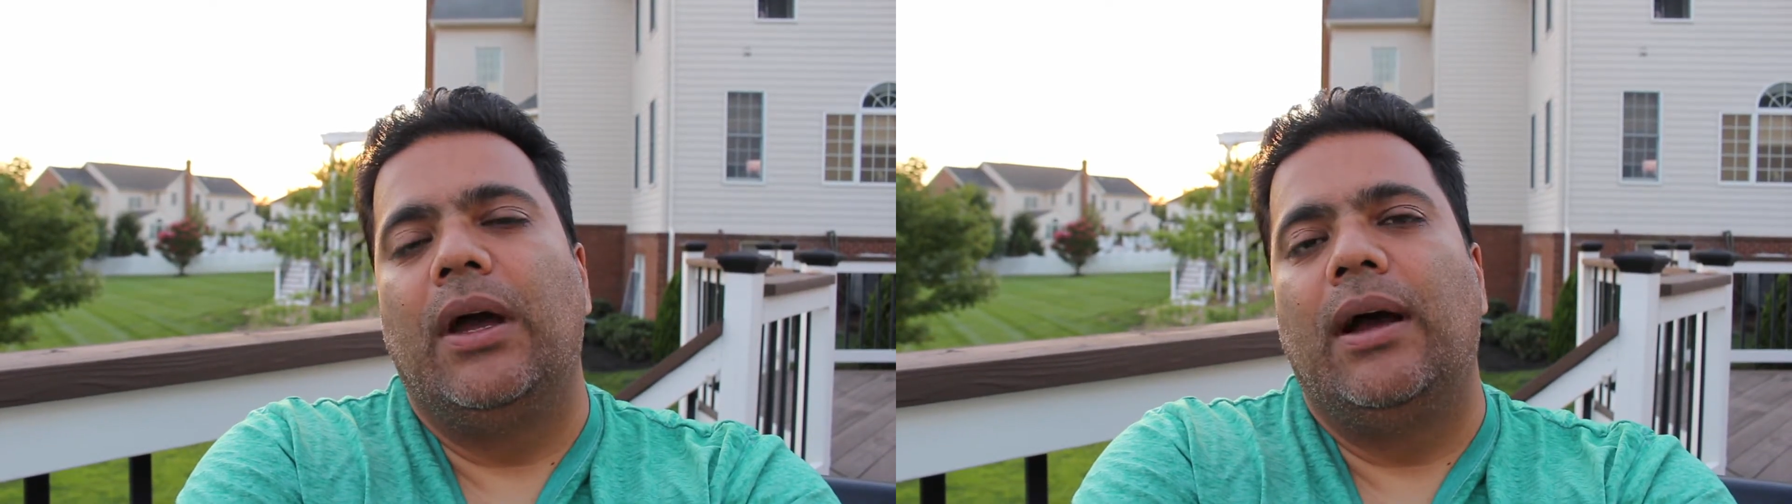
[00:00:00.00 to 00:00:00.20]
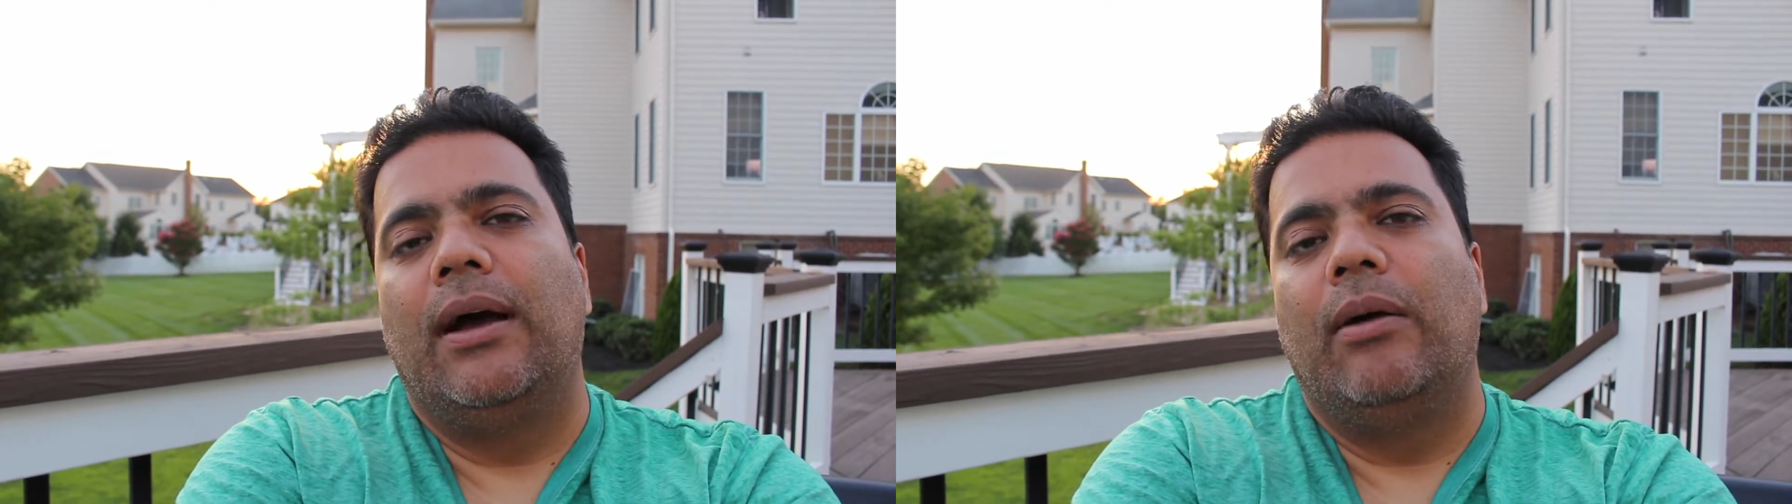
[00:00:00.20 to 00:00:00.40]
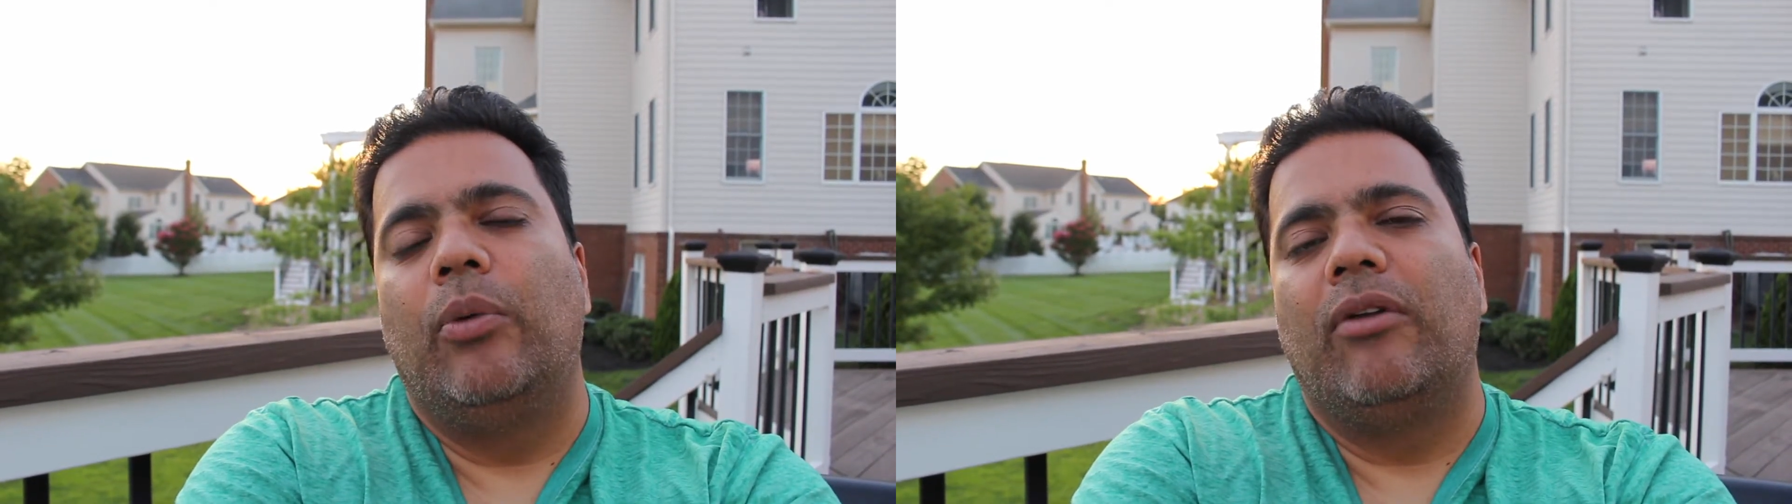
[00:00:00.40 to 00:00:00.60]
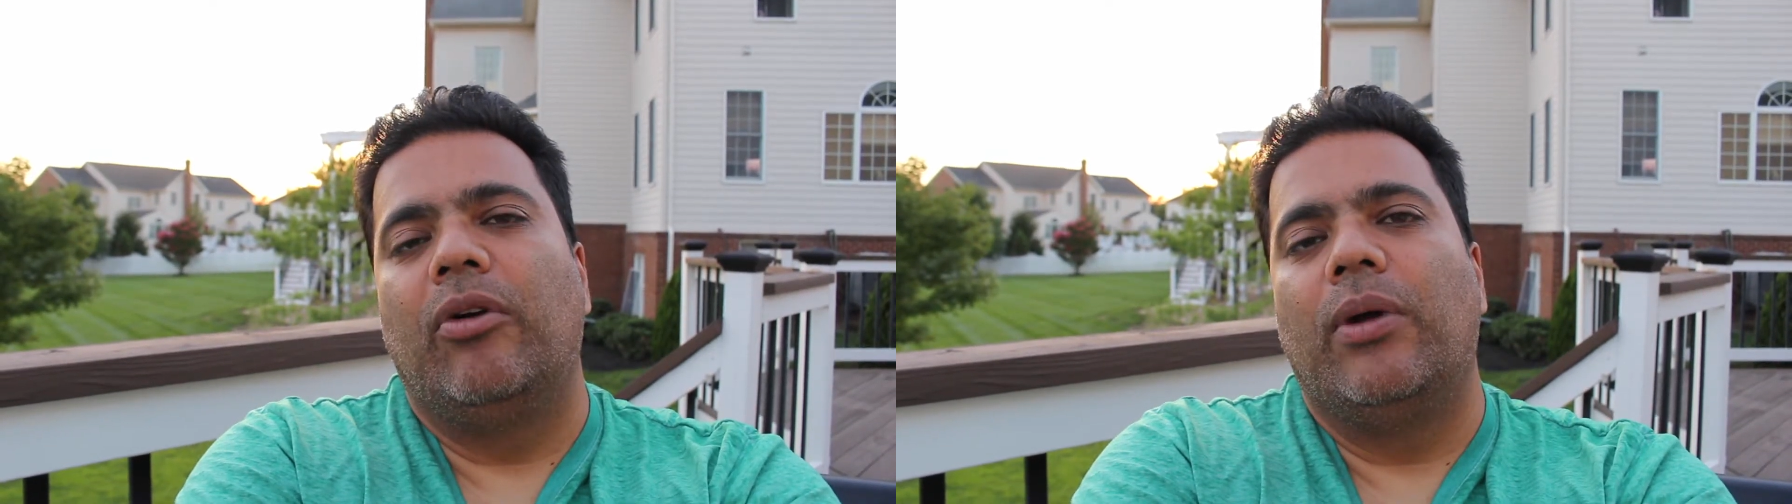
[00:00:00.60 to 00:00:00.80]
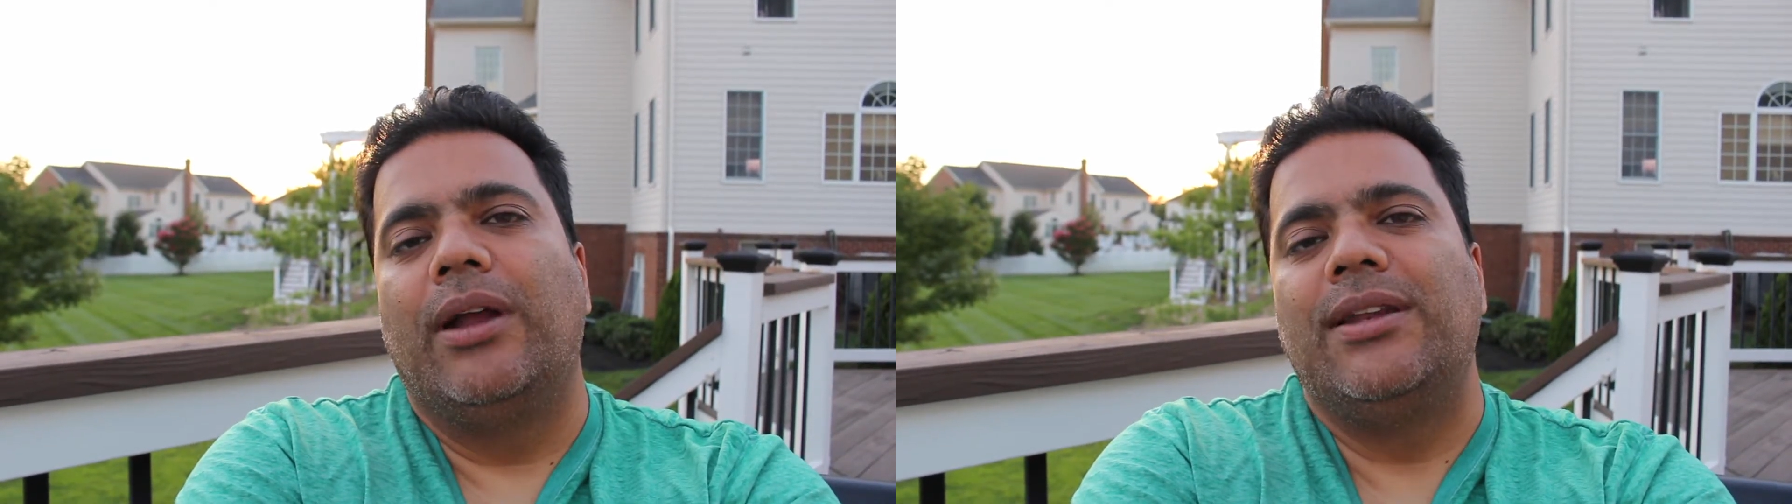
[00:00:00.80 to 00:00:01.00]

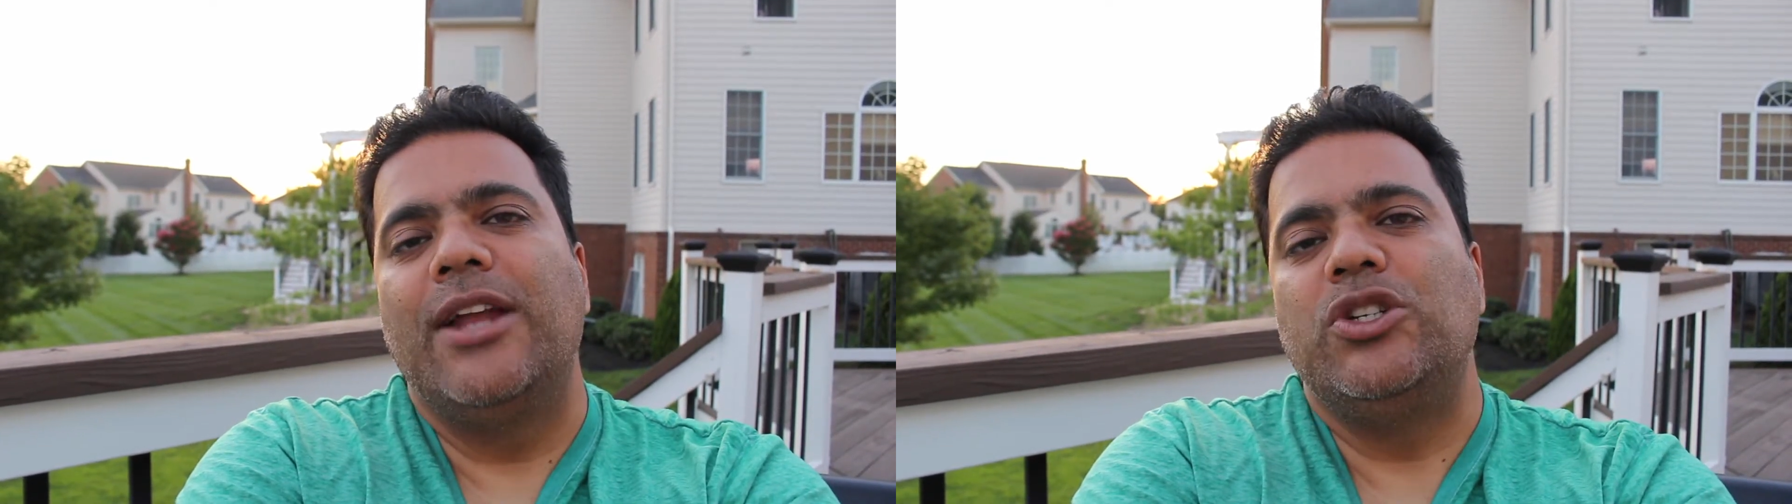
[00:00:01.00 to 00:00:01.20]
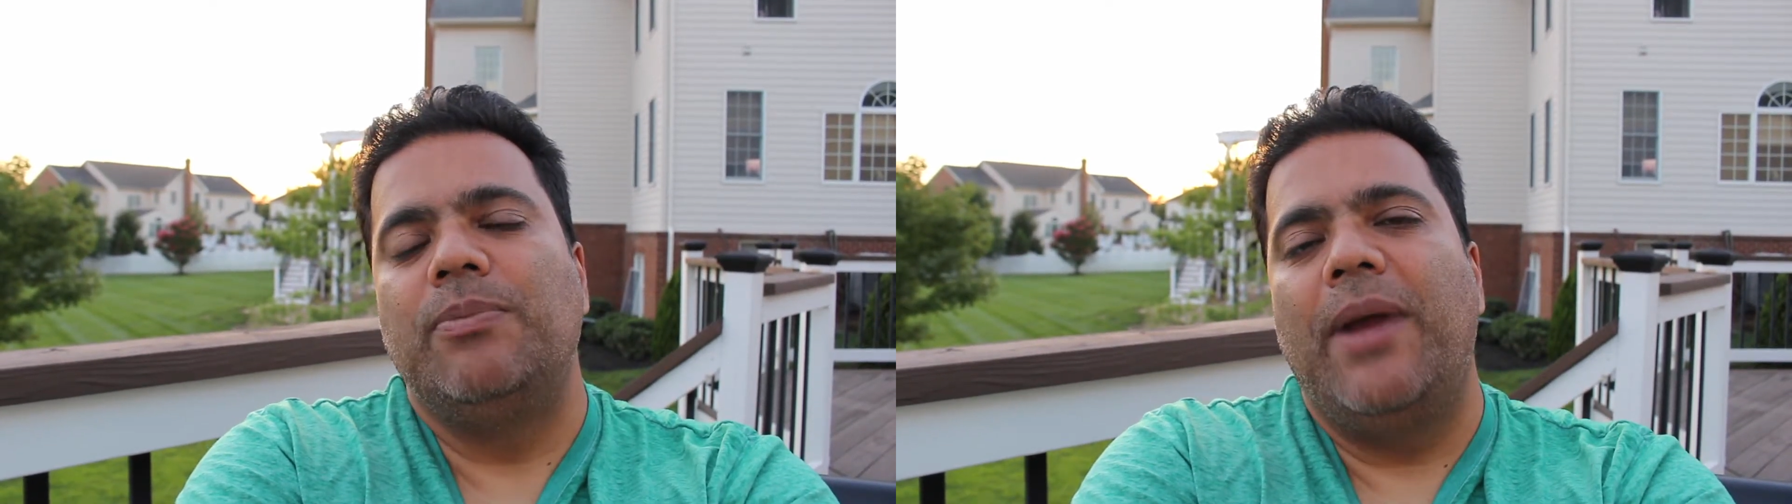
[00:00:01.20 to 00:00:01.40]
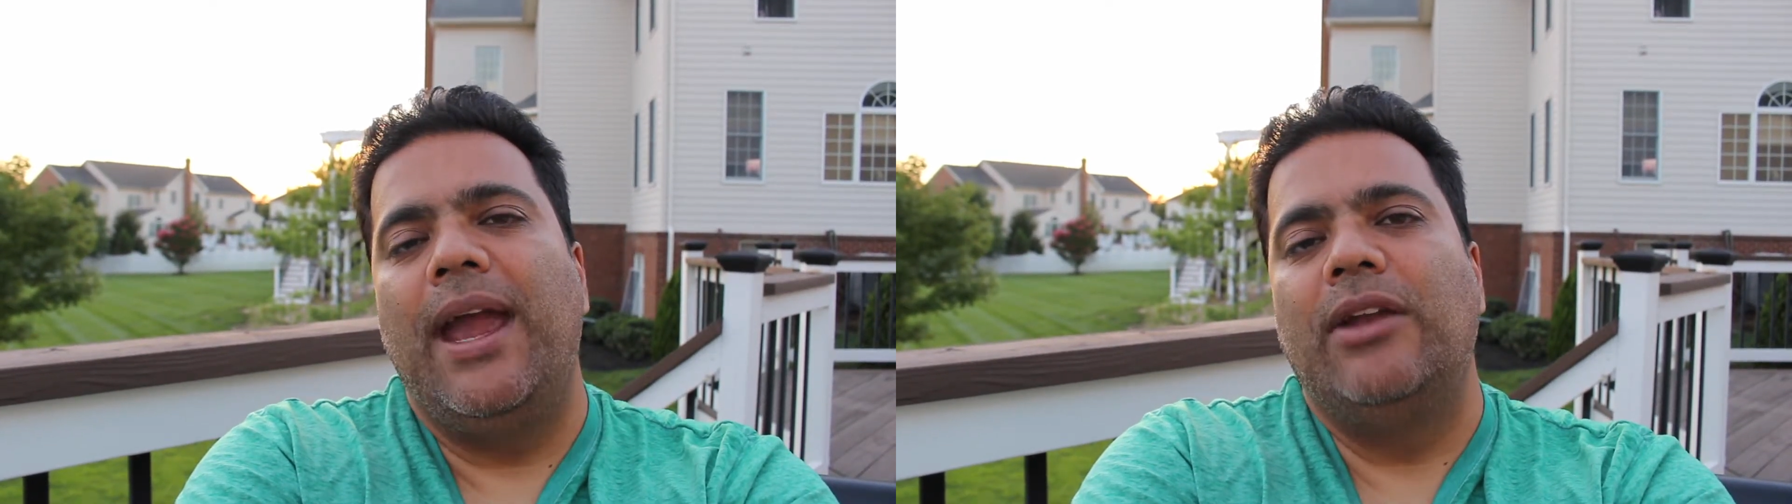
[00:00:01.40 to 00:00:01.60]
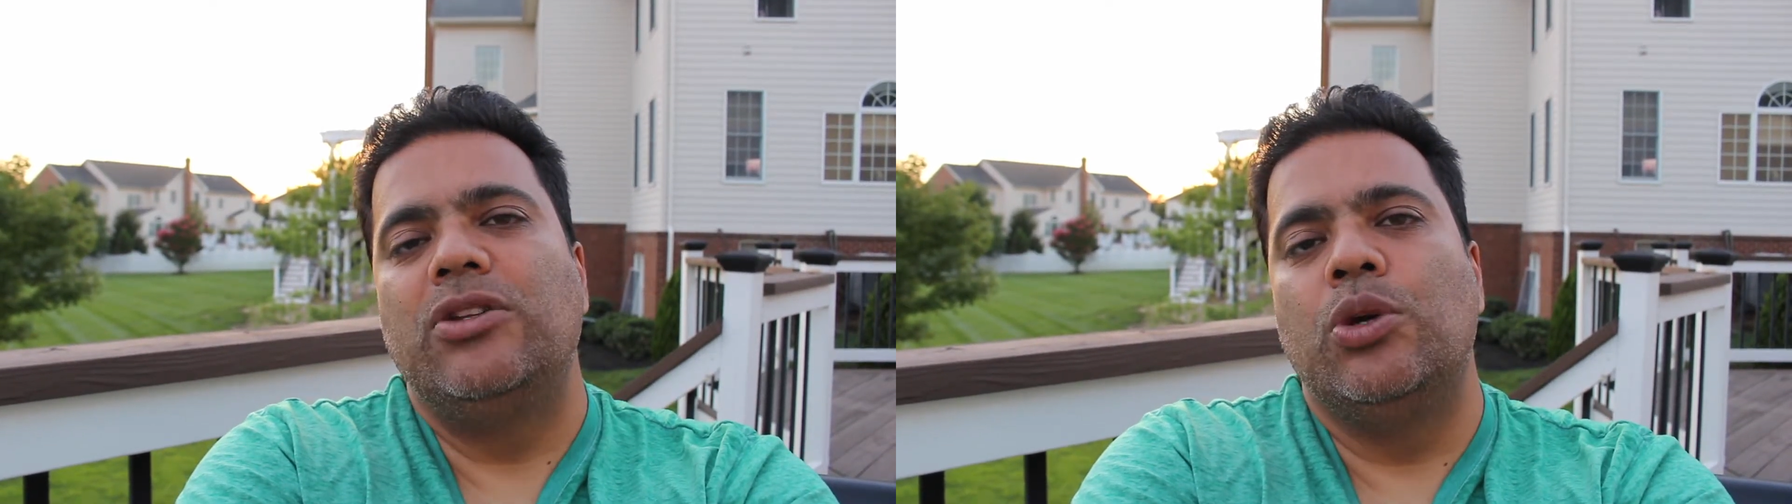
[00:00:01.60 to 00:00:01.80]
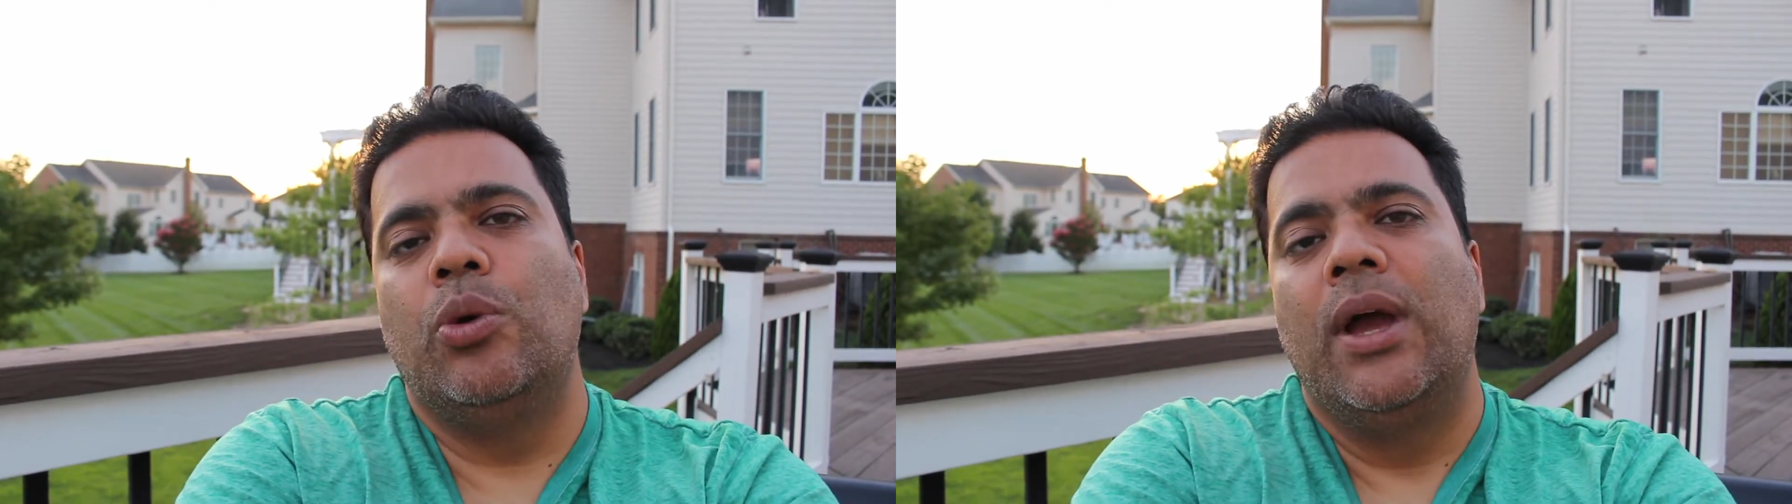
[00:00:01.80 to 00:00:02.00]
whatever attention paid
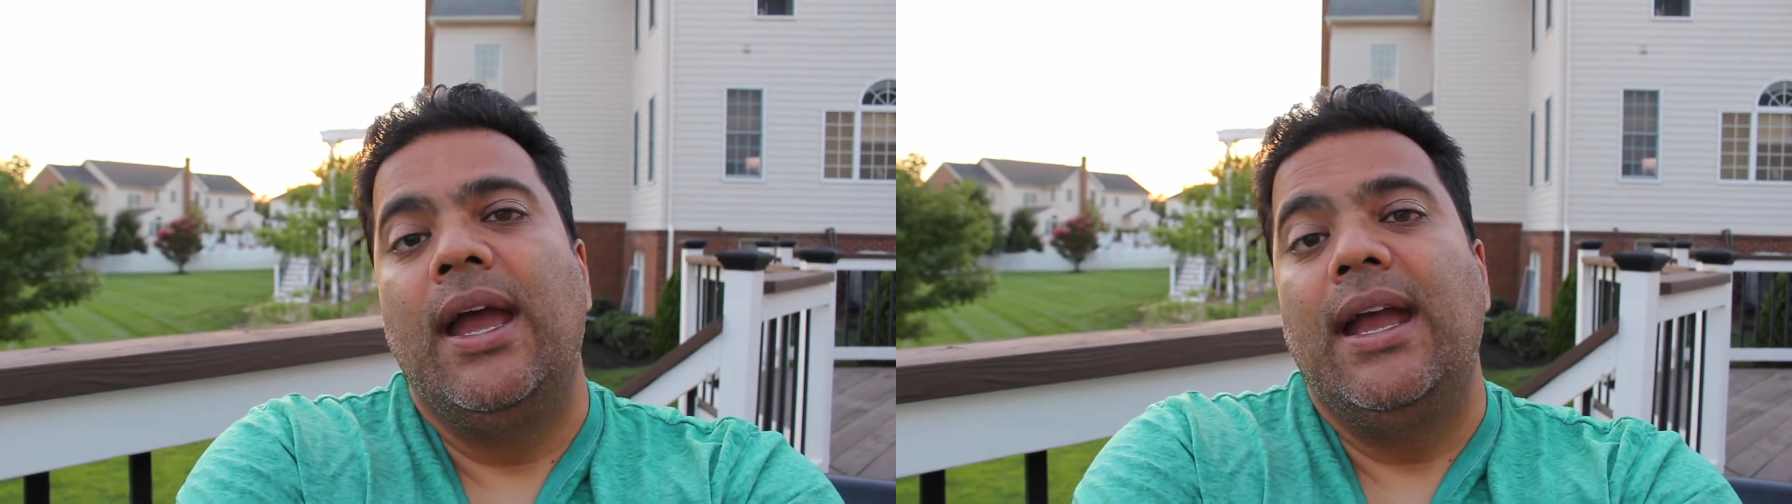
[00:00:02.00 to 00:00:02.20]
to,